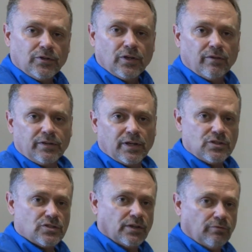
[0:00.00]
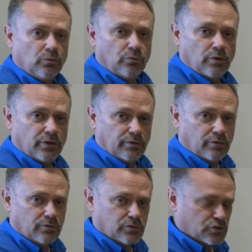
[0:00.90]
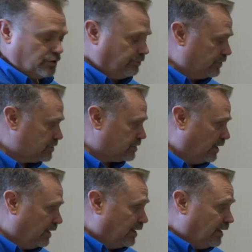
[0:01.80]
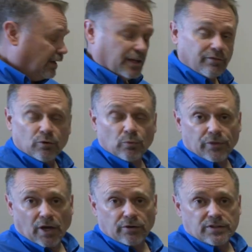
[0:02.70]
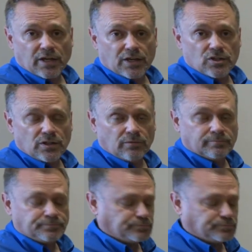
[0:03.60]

you have a nice level surface even without attaching.